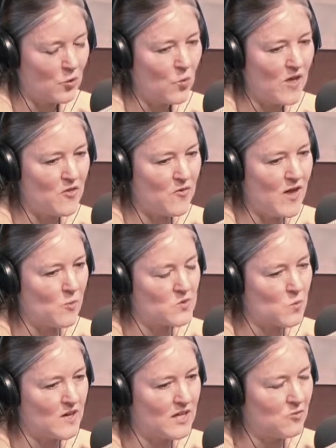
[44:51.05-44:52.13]
whether that was
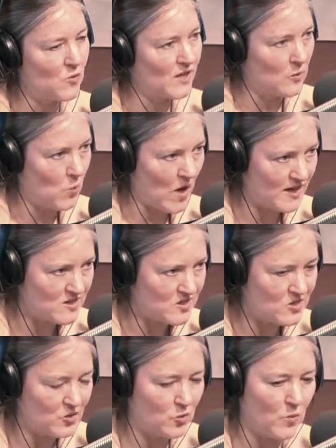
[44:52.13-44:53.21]
what he really wanted to do,